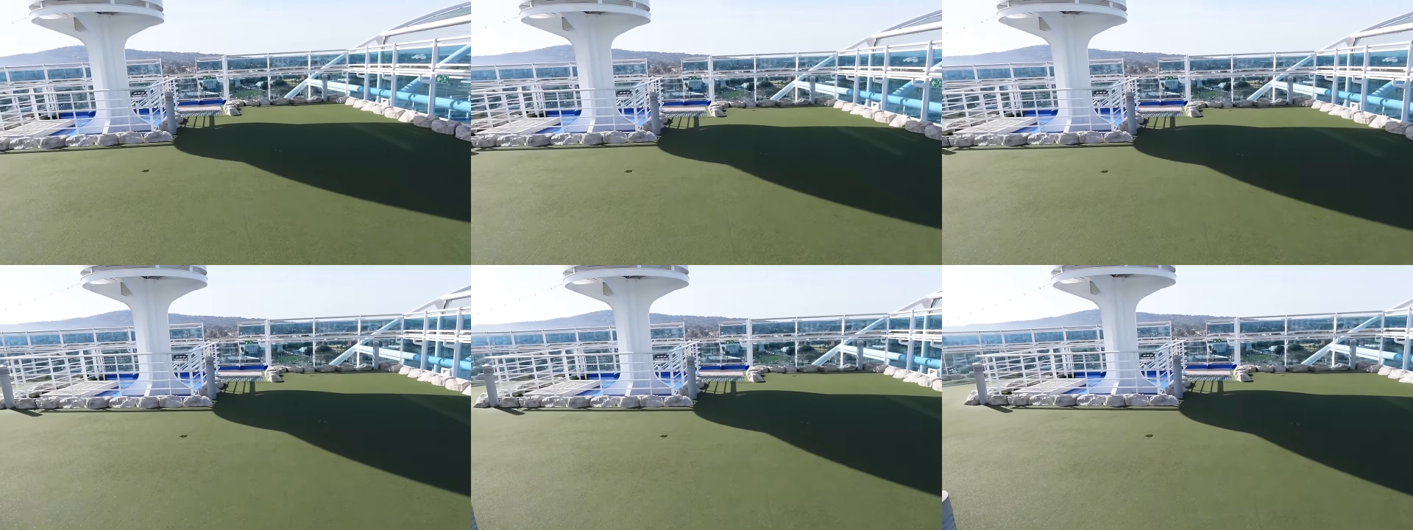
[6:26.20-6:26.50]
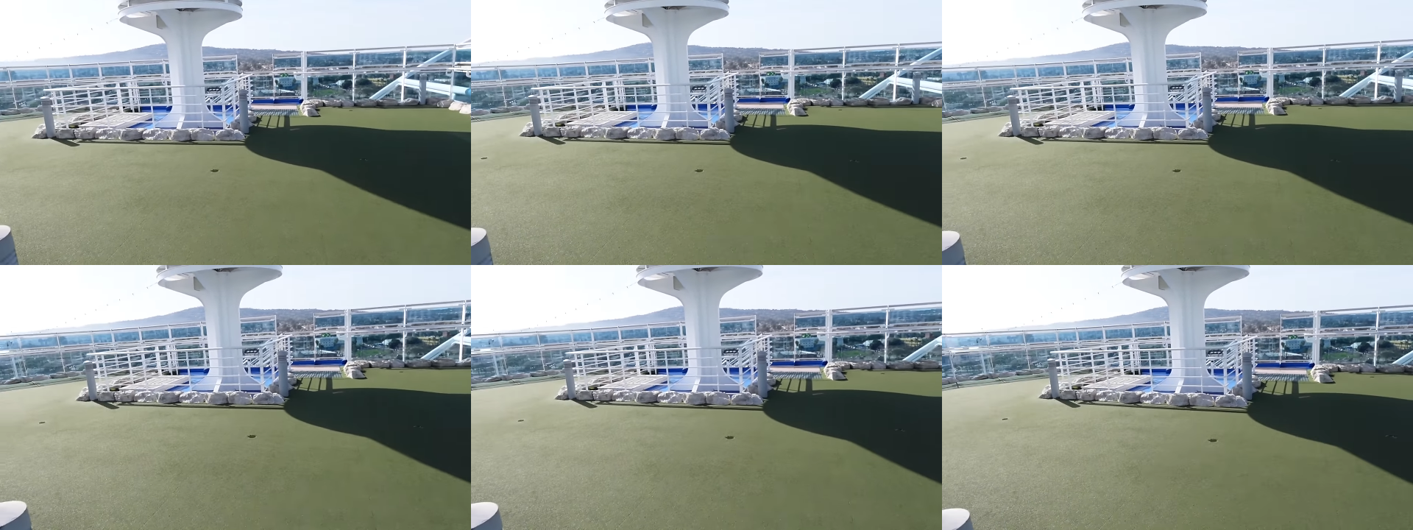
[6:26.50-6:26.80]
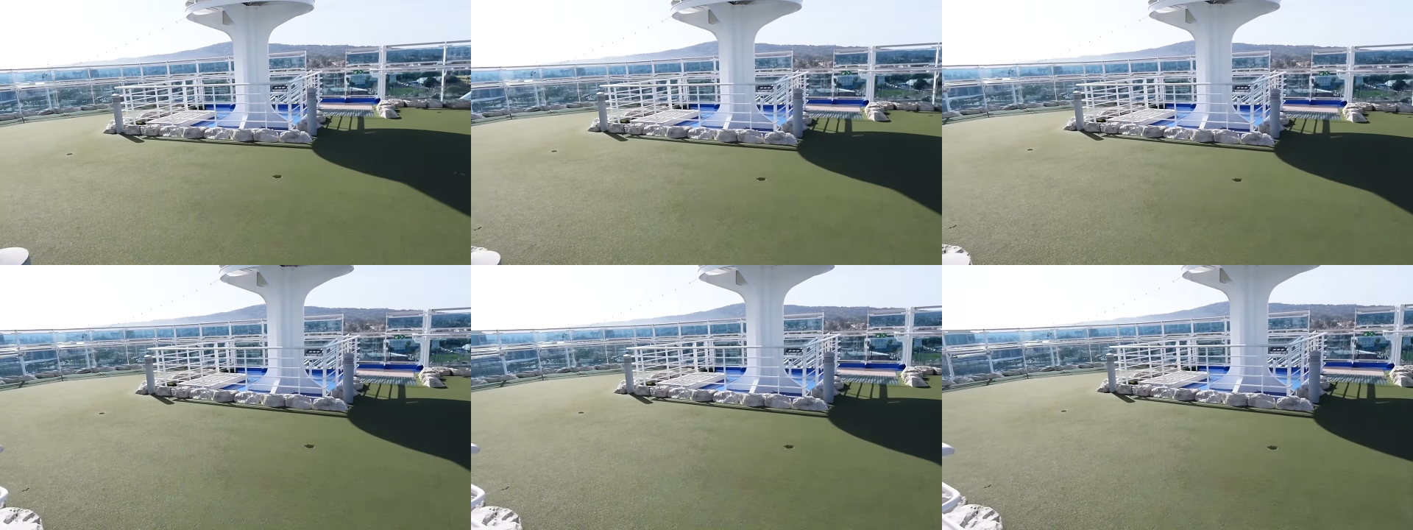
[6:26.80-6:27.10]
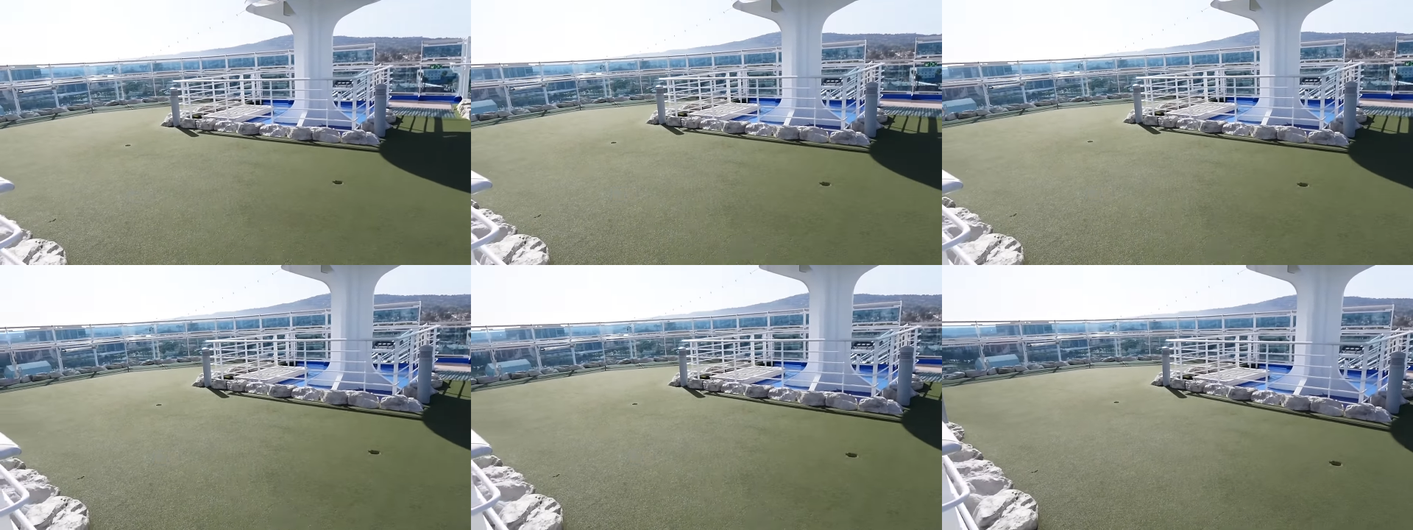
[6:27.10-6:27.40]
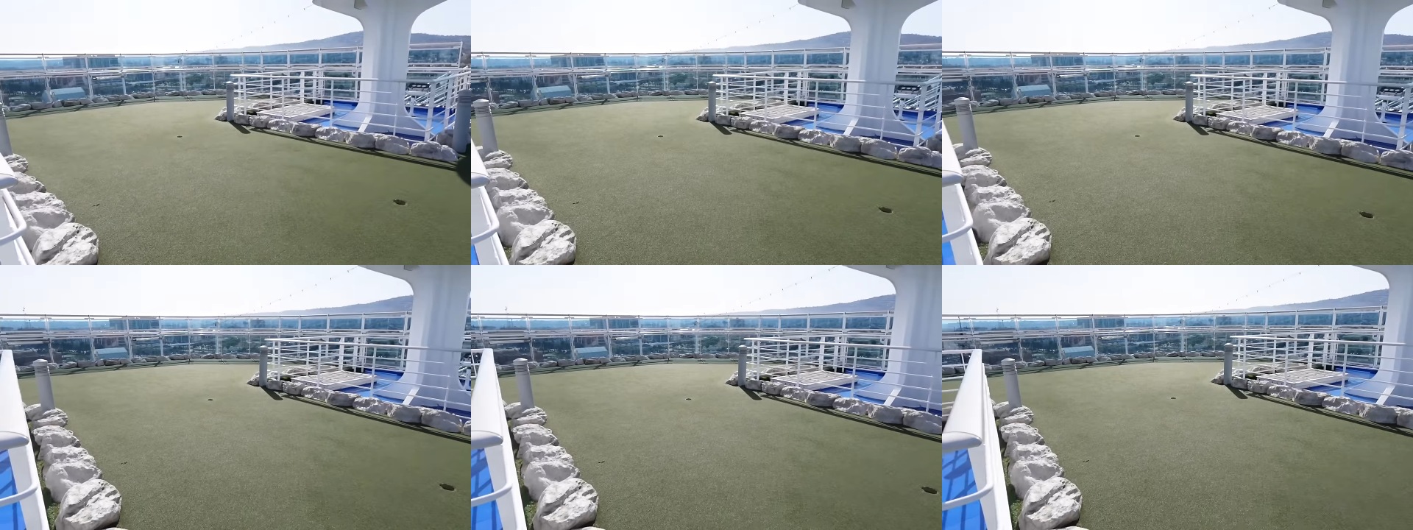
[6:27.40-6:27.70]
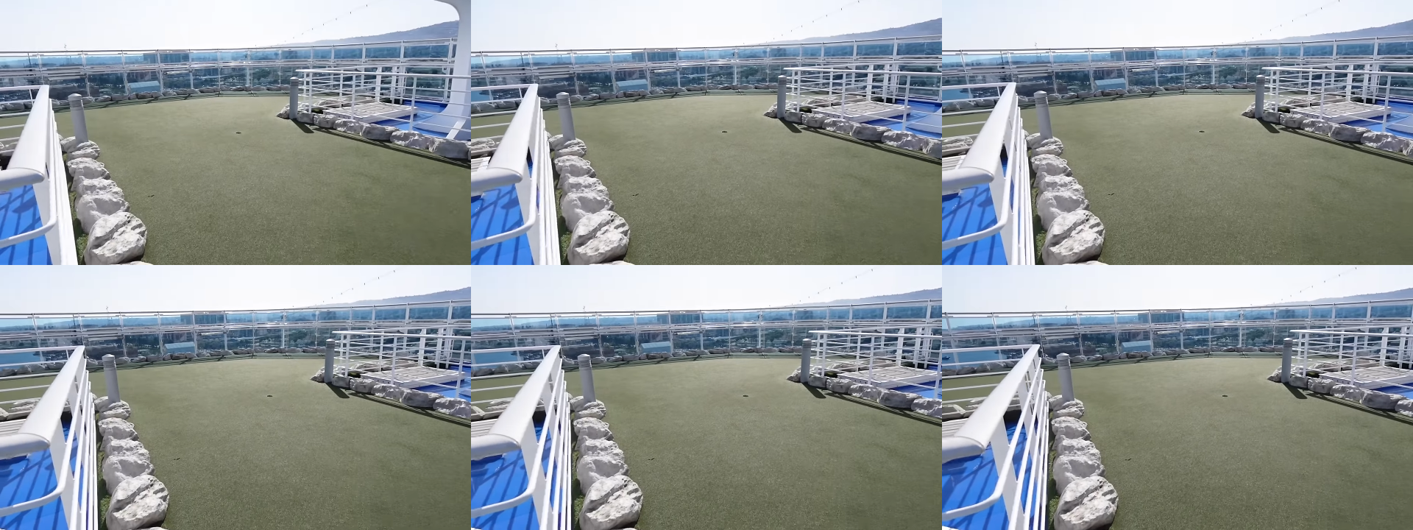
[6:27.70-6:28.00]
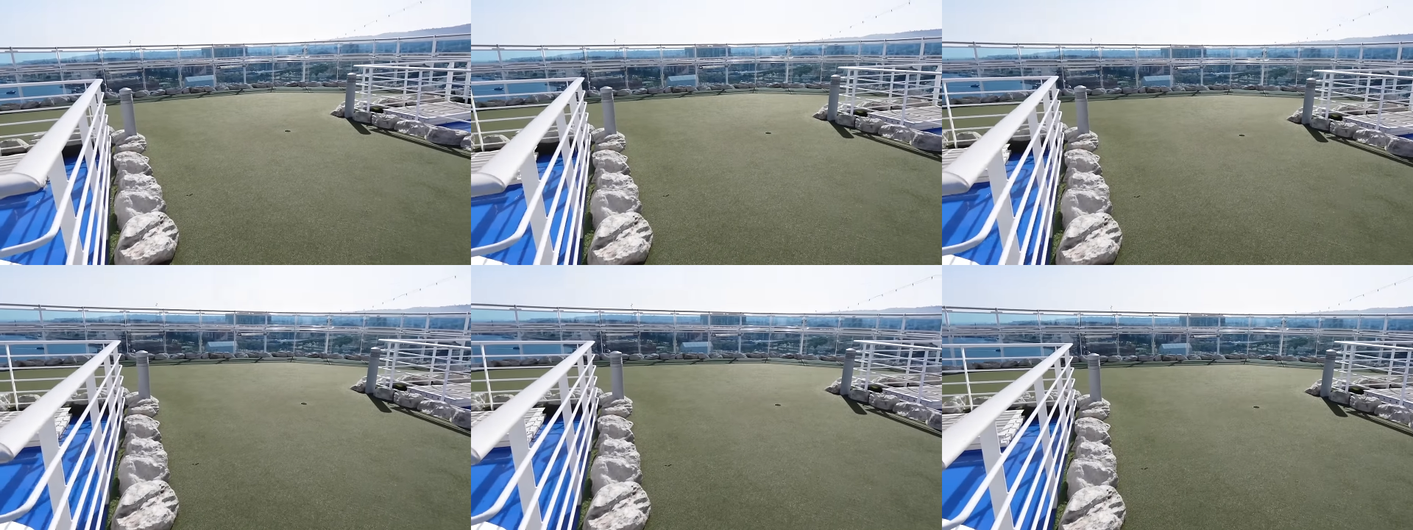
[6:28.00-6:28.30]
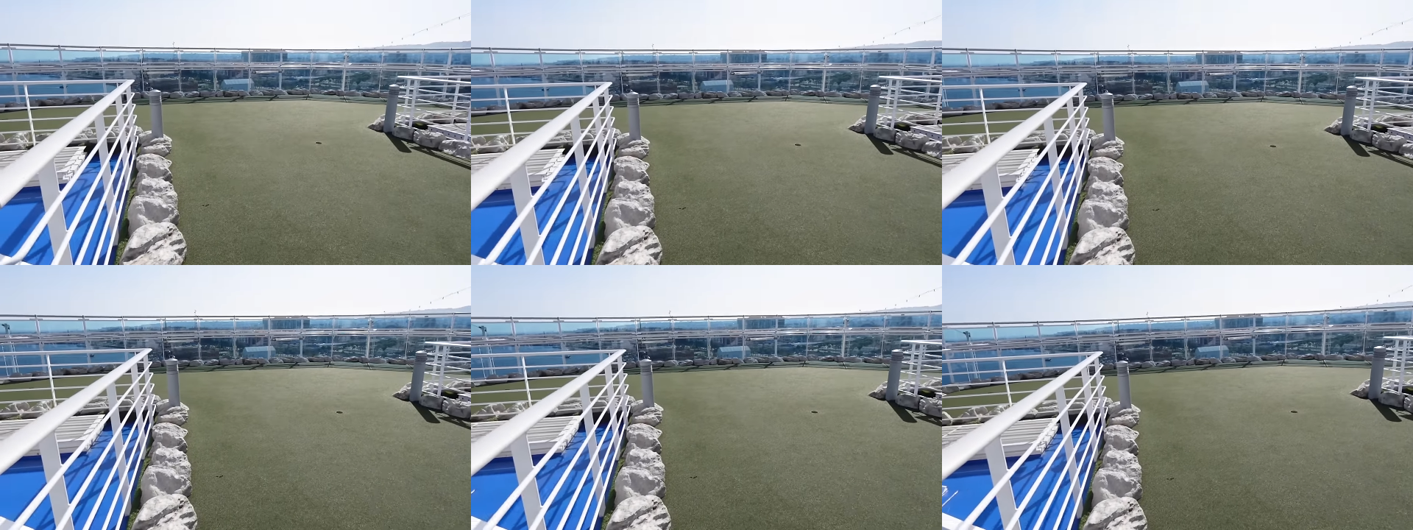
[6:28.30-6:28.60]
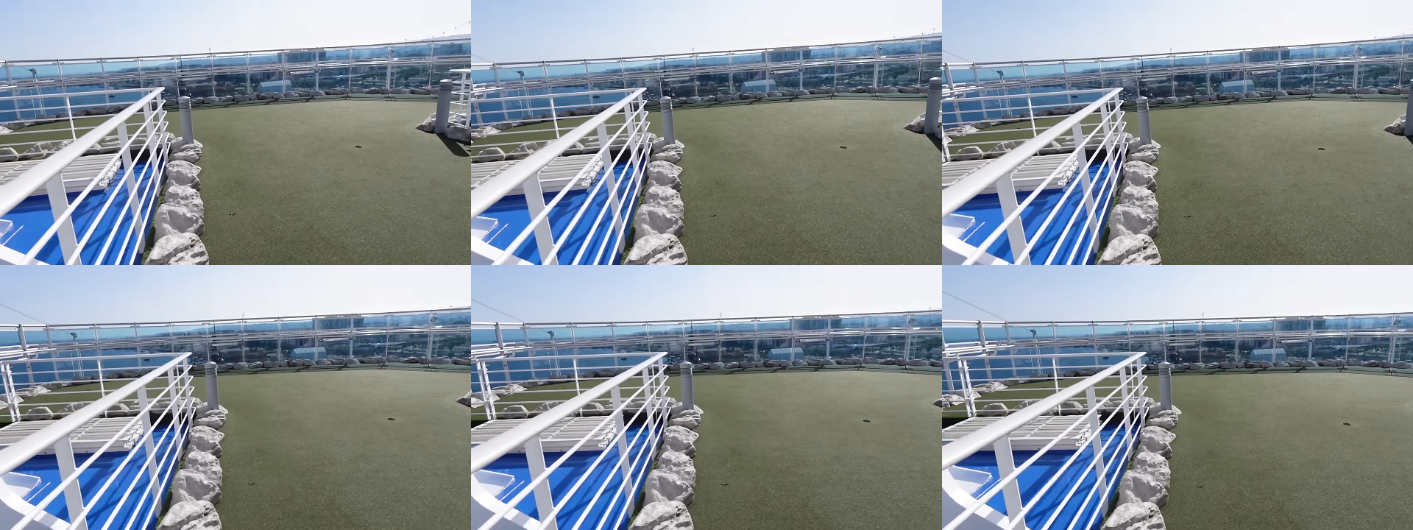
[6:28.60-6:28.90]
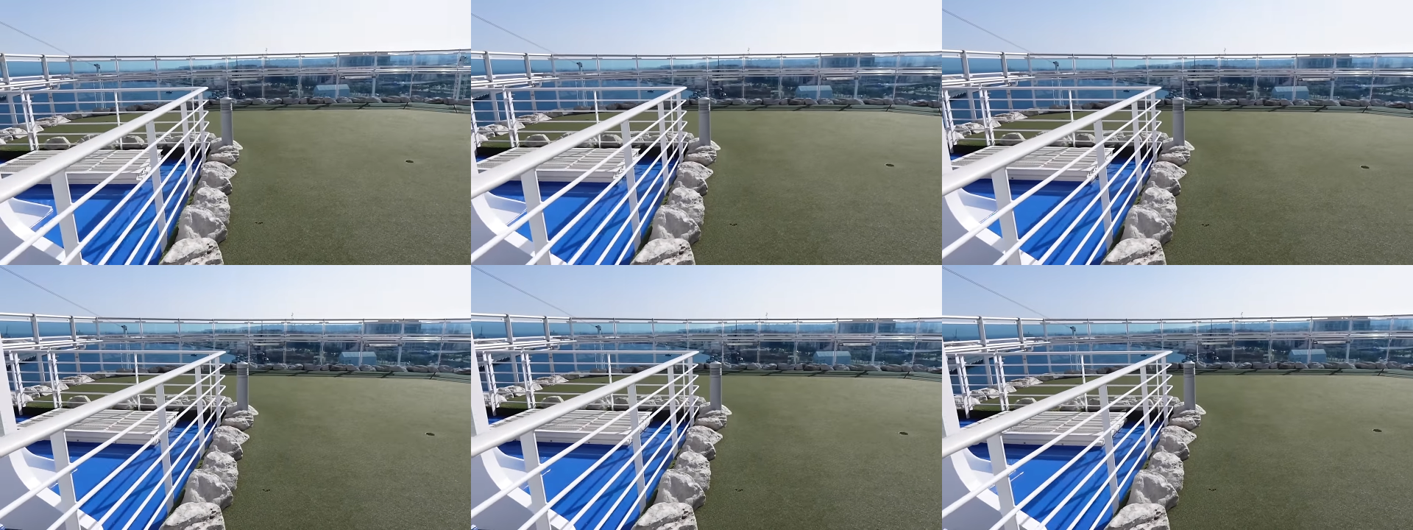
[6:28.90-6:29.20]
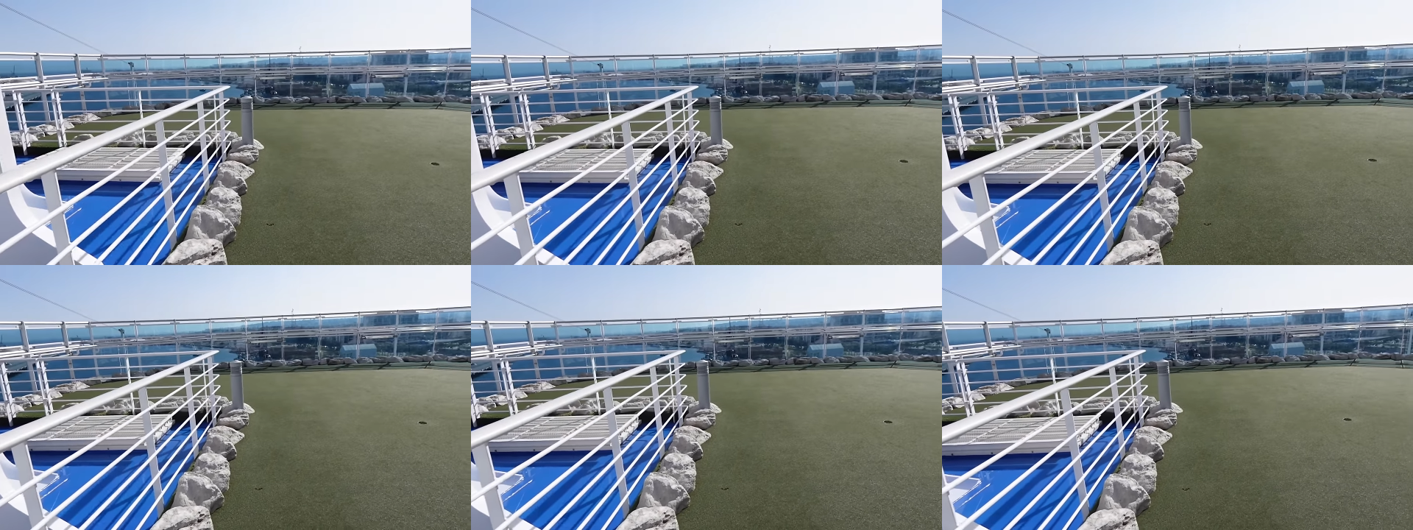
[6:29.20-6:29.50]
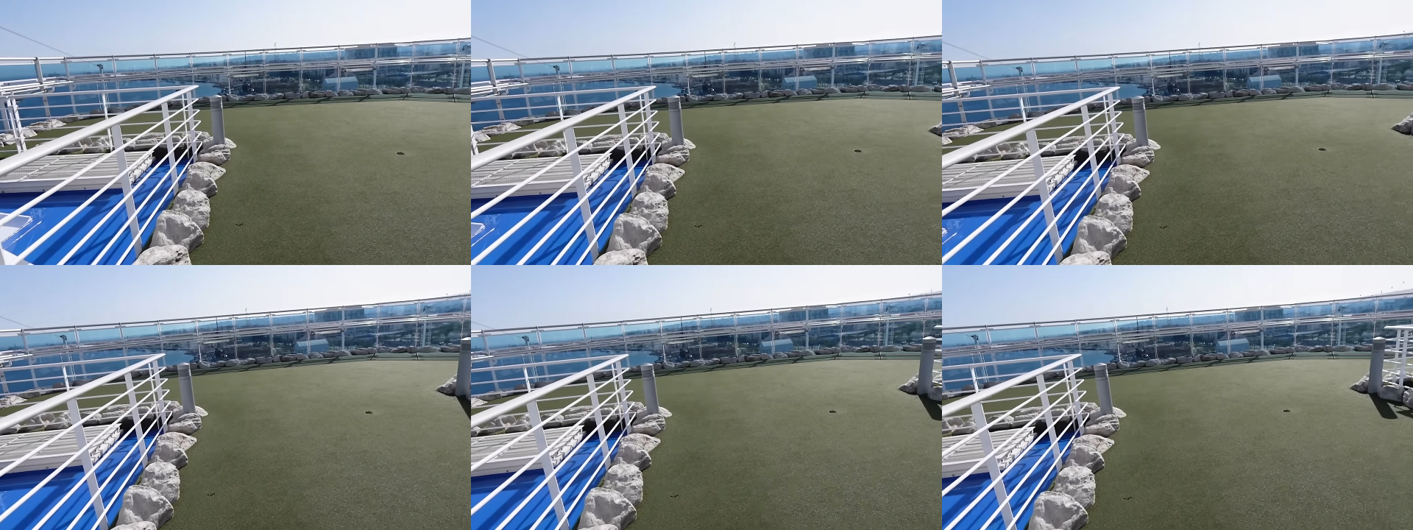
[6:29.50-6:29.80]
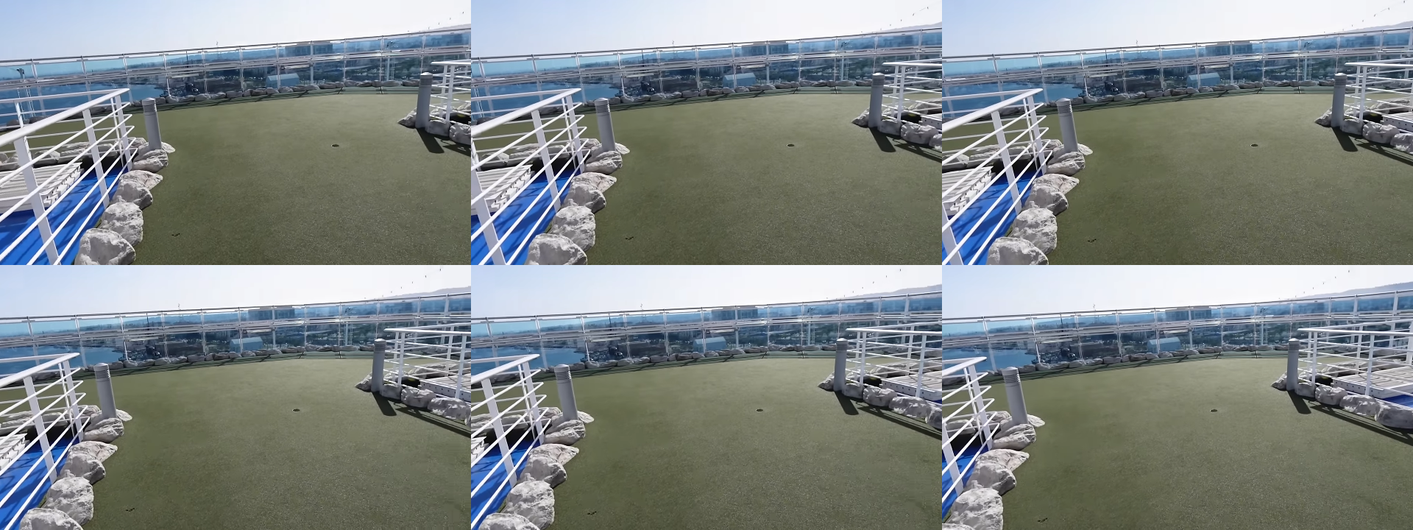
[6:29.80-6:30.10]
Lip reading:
Nobody's mouth can be seen.